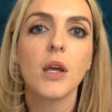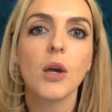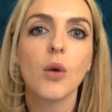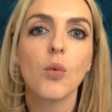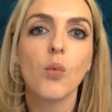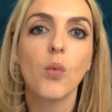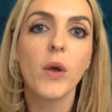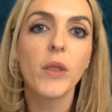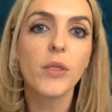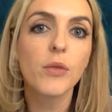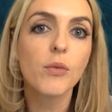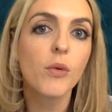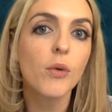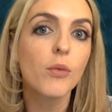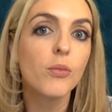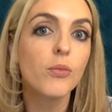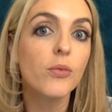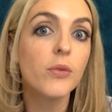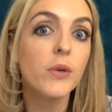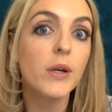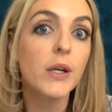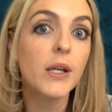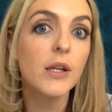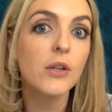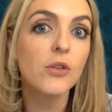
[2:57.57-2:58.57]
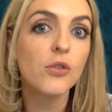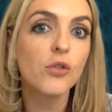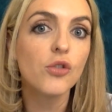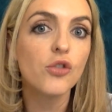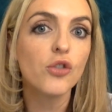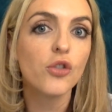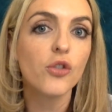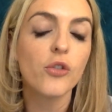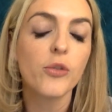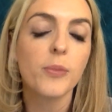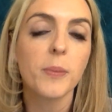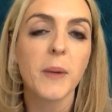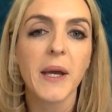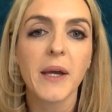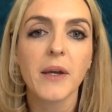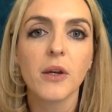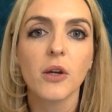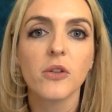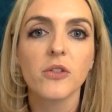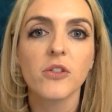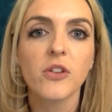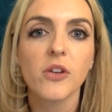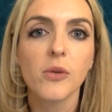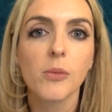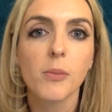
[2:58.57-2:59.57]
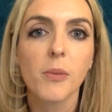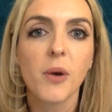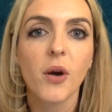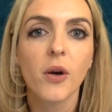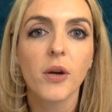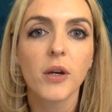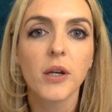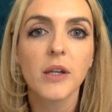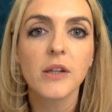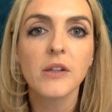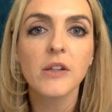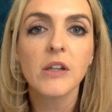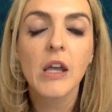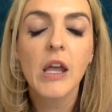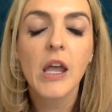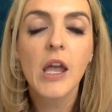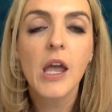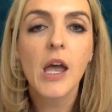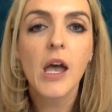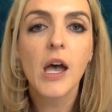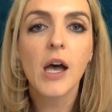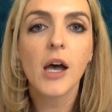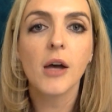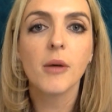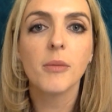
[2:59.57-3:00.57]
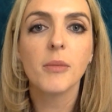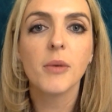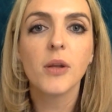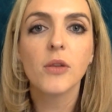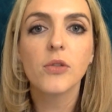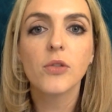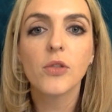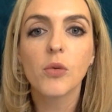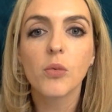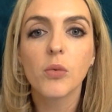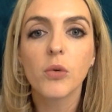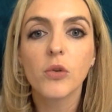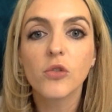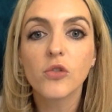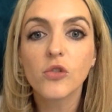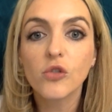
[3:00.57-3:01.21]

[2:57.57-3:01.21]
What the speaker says: When they were reintroduced back onto the market, there were